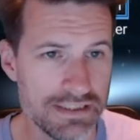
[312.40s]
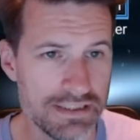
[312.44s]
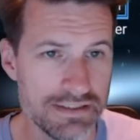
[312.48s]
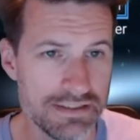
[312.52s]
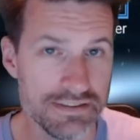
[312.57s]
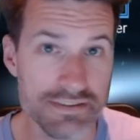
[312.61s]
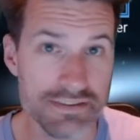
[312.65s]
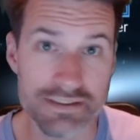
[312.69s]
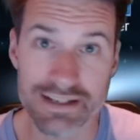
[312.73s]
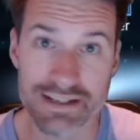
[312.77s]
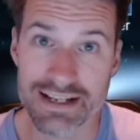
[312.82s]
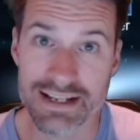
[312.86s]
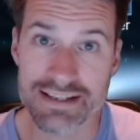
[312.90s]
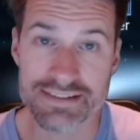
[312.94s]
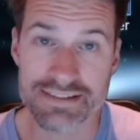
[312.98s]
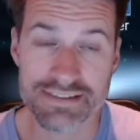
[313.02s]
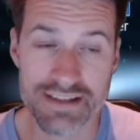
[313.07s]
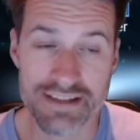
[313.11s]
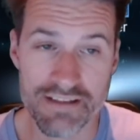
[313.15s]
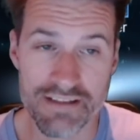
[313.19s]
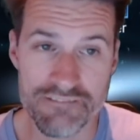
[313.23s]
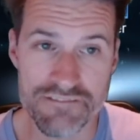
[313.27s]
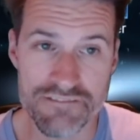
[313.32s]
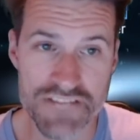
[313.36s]
so let's
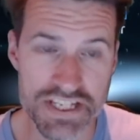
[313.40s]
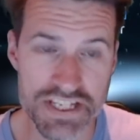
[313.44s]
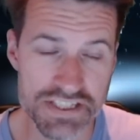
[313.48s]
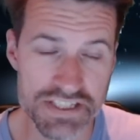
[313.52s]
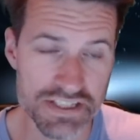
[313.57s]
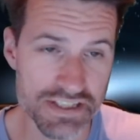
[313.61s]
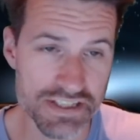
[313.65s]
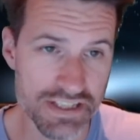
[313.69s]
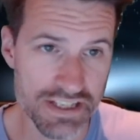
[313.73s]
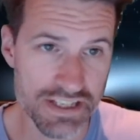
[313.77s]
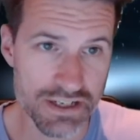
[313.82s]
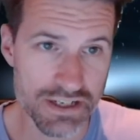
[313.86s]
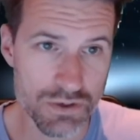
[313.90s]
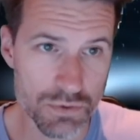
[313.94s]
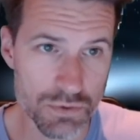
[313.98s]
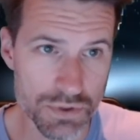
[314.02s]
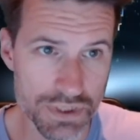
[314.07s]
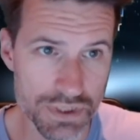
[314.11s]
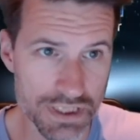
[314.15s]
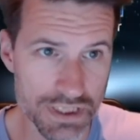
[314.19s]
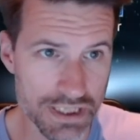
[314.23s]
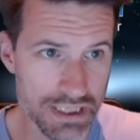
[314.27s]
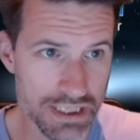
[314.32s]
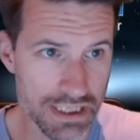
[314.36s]
visit the old
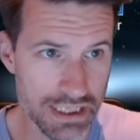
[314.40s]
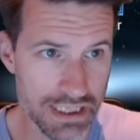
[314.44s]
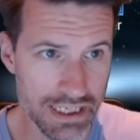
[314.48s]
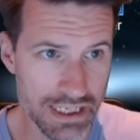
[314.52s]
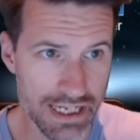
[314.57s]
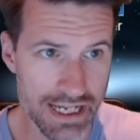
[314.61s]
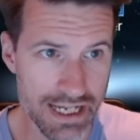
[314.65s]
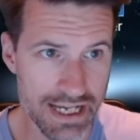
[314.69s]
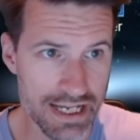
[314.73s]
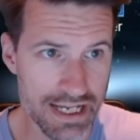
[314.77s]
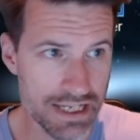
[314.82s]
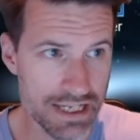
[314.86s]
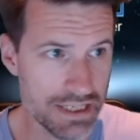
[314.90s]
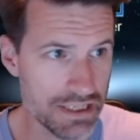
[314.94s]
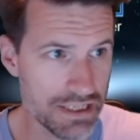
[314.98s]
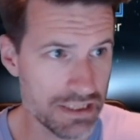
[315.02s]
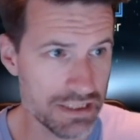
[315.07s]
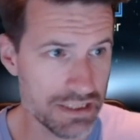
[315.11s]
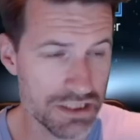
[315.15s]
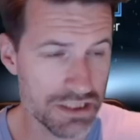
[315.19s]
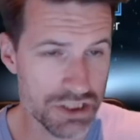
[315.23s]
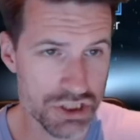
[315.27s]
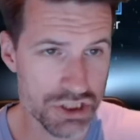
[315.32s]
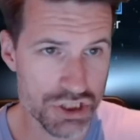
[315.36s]
clan
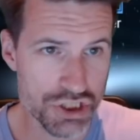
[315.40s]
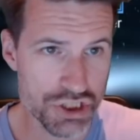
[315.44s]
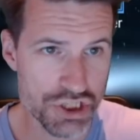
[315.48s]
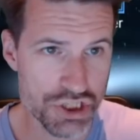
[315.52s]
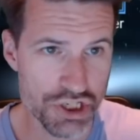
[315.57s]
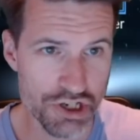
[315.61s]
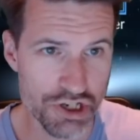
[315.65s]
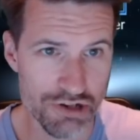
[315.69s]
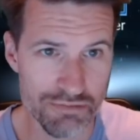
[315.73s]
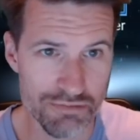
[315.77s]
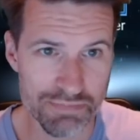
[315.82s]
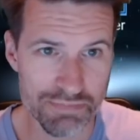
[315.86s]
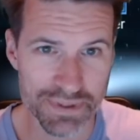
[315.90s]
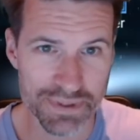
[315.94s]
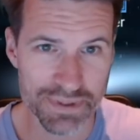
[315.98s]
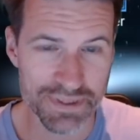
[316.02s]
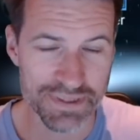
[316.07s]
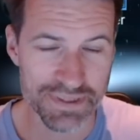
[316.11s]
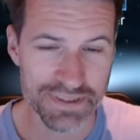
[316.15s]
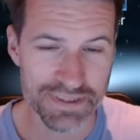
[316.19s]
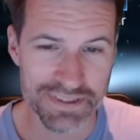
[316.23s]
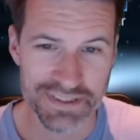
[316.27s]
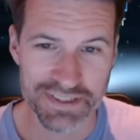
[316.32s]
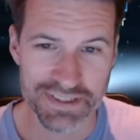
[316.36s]
shop
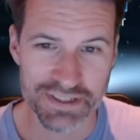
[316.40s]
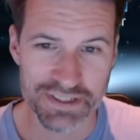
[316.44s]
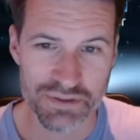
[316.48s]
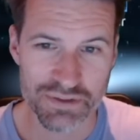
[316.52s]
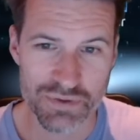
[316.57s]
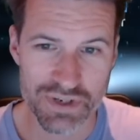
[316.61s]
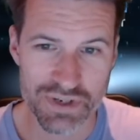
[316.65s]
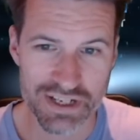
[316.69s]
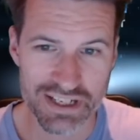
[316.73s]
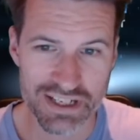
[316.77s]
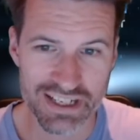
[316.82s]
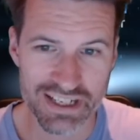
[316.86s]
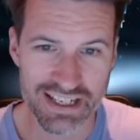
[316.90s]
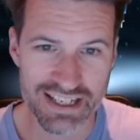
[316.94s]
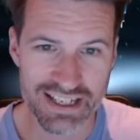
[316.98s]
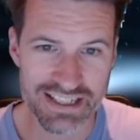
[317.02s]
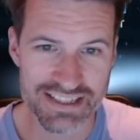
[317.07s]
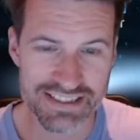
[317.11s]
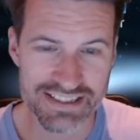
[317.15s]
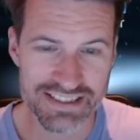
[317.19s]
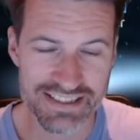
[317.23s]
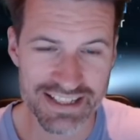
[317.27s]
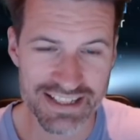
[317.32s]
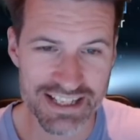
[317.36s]
quickly
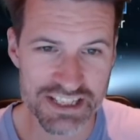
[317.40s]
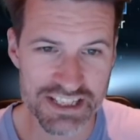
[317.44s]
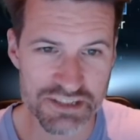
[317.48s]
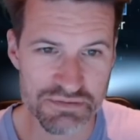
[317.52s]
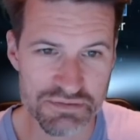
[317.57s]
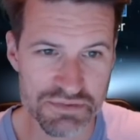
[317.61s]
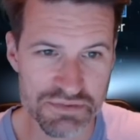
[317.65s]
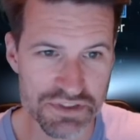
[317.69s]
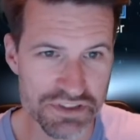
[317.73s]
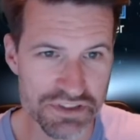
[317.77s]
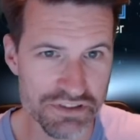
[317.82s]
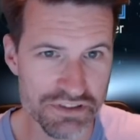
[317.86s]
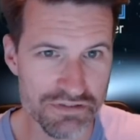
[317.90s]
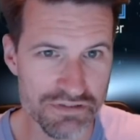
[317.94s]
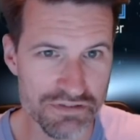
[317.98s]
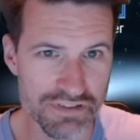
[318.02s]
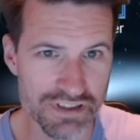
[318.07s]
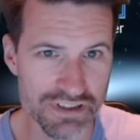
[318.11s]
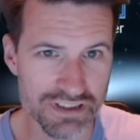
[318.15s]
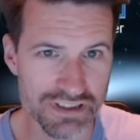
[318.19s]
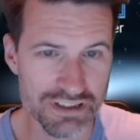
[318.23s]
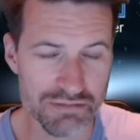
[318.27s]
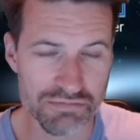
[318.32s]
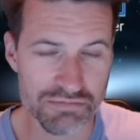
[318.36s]
just to get some silver.
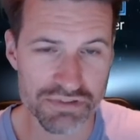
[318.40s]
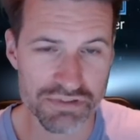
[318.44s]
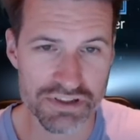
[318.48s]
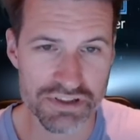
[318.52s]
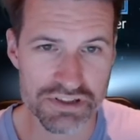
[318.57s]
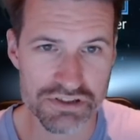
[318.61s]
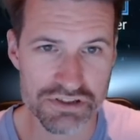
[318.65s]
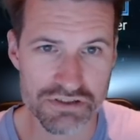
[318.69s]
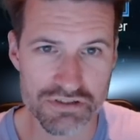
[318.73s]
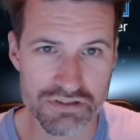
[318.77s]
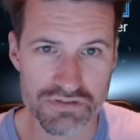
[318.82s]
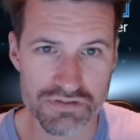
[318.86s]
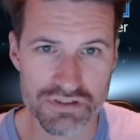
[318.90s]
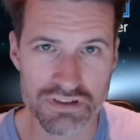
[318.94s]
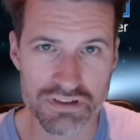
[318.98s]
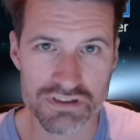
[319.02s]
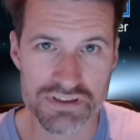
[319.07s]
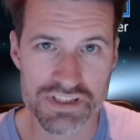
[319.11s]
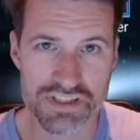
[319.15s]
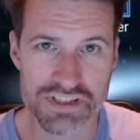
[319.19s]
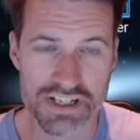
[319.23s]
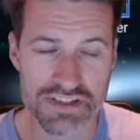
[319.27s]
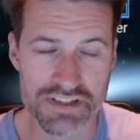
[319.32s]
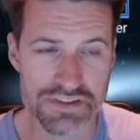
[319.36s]
I'm pretty sure I've got
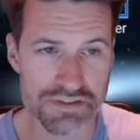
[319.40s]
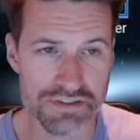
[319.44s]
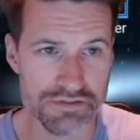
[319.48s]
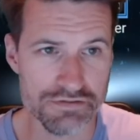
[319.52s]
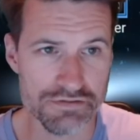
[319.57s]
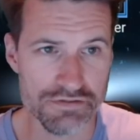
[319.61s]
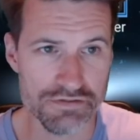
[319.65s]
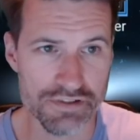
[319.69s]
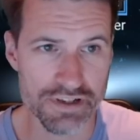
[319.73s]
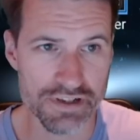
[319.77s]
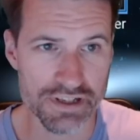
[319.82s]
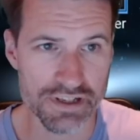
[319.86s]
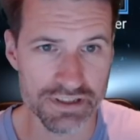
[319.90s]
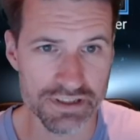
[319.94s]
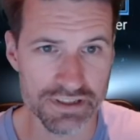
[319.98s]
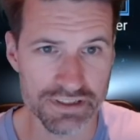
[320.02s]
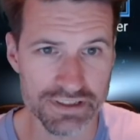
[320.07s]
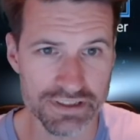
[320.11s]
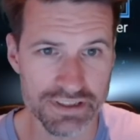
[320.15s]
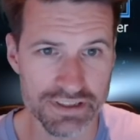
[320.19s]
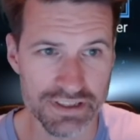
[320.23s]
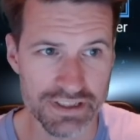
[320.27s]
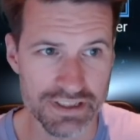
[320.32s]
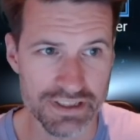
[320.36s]
tons of
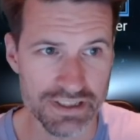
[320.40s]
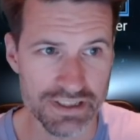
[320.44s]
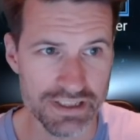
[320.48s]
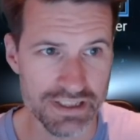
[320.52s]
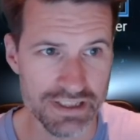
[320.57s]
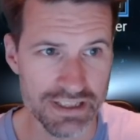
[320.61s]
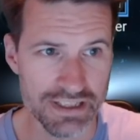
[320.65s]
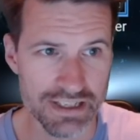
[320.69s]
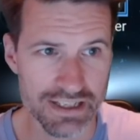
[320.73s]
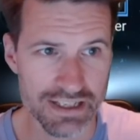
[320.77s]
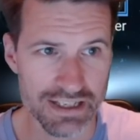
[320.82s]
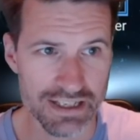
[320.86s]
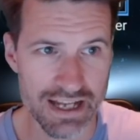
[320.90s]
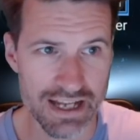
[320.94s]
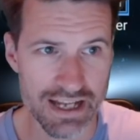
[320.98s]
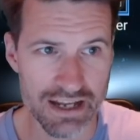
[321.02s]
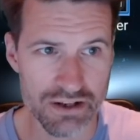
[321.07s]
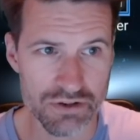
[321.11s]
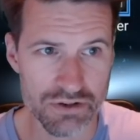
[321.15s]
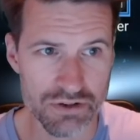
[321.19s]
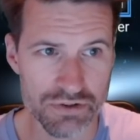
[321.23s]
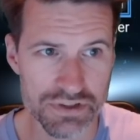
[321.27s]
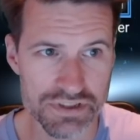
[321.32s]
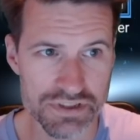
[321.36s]

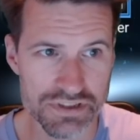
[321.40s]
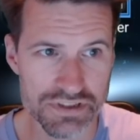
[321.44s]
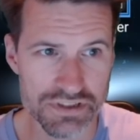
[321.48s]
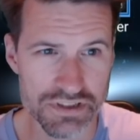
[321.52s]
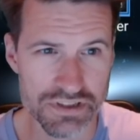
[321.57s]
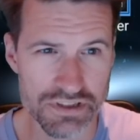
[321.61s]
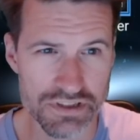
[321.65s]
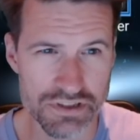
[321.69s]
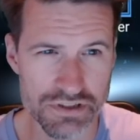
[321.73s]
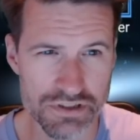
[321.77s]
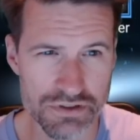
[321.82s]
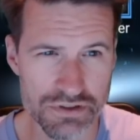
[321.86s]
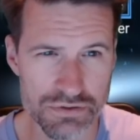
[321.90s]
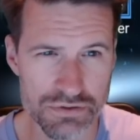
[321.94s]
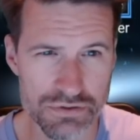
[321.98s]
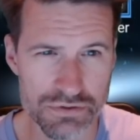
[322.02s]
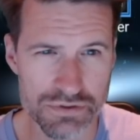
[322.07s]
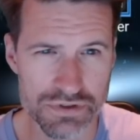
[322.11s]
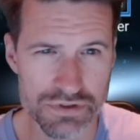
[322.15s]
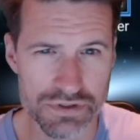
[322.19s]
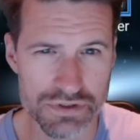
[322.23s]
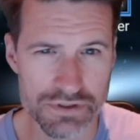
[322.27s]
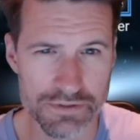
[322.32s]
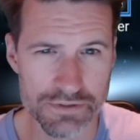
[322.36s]
clan coins to
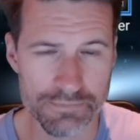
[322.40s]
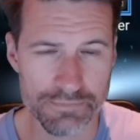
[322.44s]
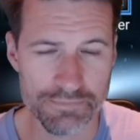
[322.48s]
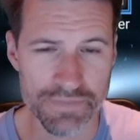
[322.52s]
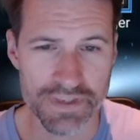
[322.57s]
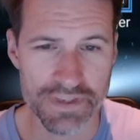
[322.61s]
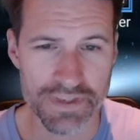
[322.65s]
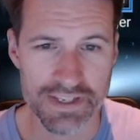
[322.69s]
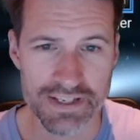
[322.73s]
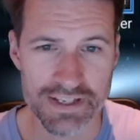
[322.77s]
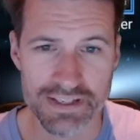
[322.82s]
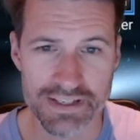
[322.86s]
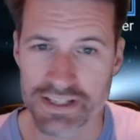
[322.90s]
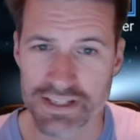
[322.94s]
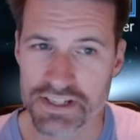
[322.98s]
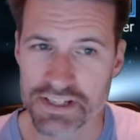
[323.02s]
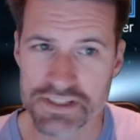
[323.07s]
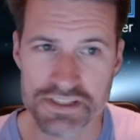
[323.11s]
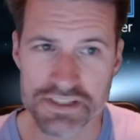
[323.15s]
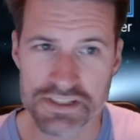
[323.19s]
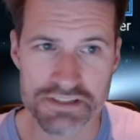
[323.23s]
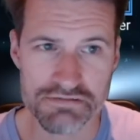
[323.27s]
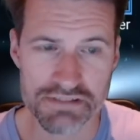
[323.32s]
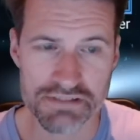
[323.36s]
use.
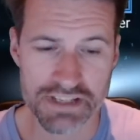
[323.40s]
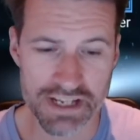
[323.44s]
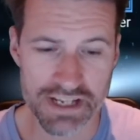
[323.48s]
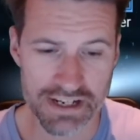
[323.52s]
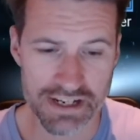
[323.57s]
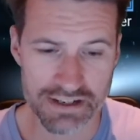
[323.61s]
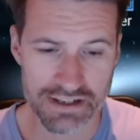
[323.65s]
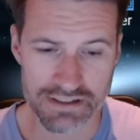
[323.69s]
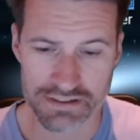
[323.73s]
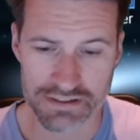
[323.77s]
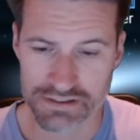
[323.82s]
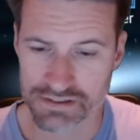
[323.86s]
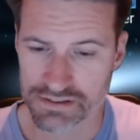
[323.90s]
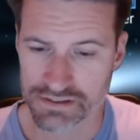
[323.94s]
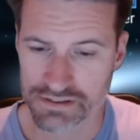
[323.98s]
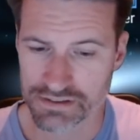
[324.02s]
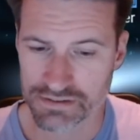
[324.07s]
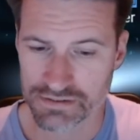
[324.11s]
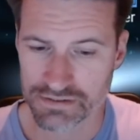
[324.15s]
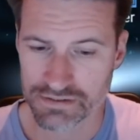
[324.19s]
This is ridiculous.